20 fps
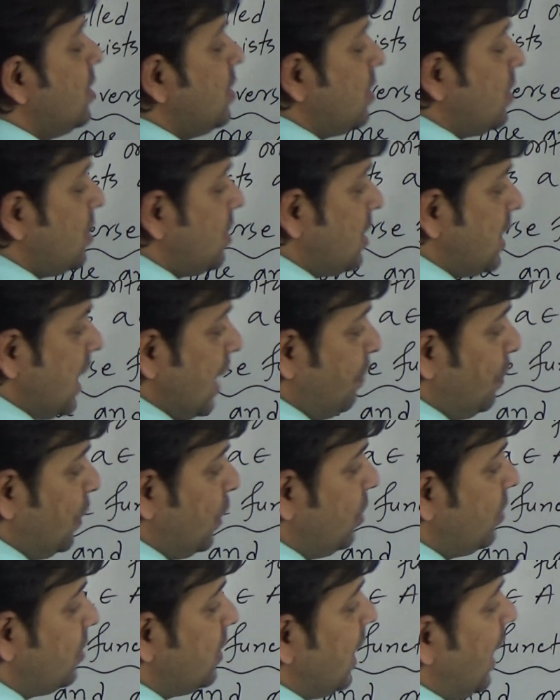
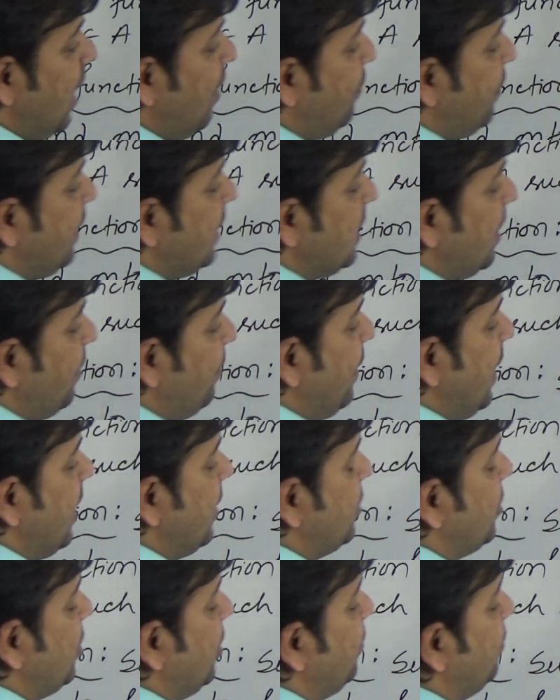Suppose f is a
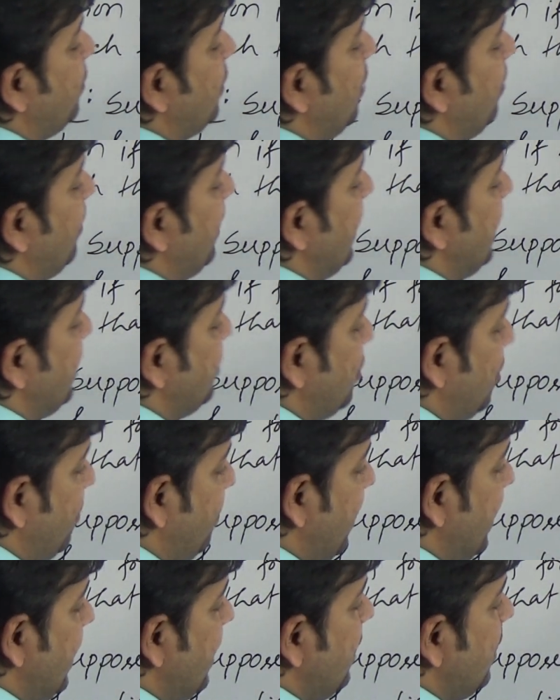function from a to
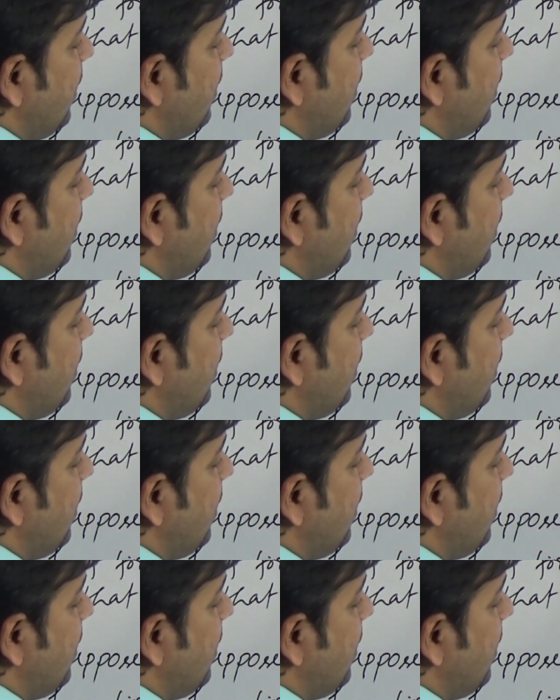b